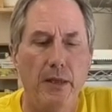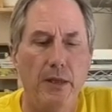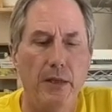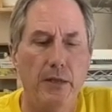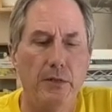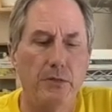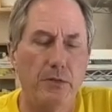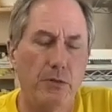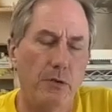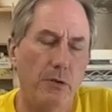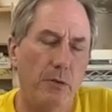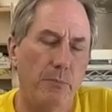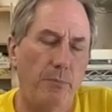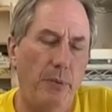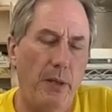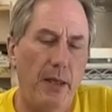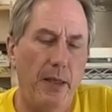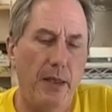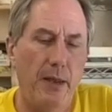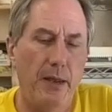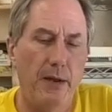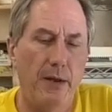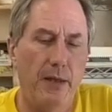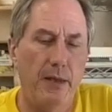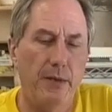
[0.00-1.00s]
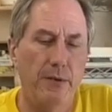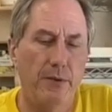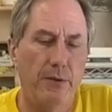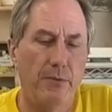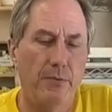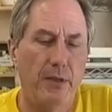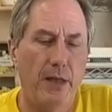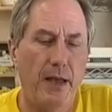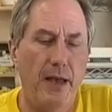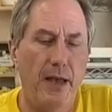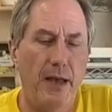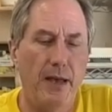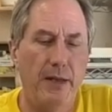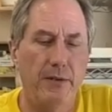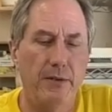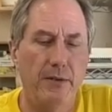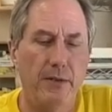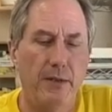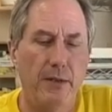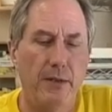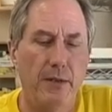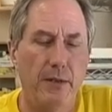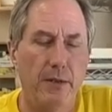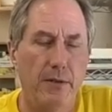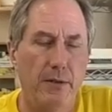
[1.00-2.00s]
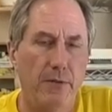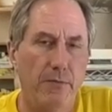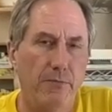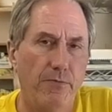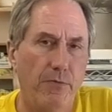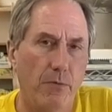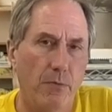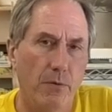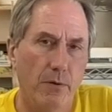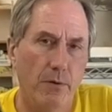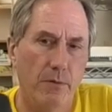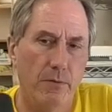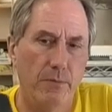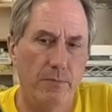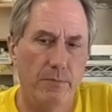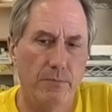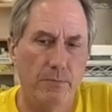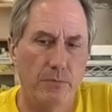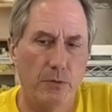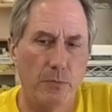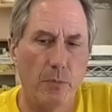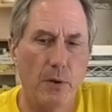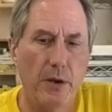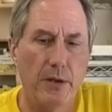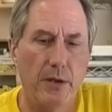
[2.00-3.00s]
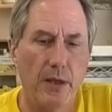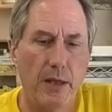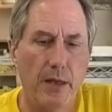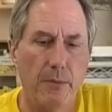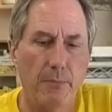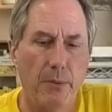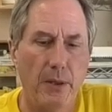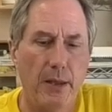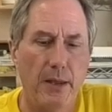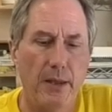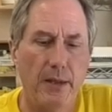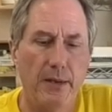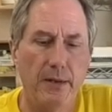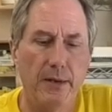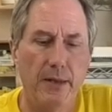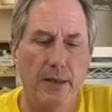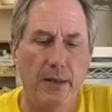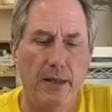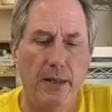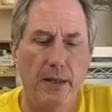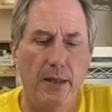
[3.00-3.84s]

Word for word: It's good paint, I know that, eh, eh, for spray can paint.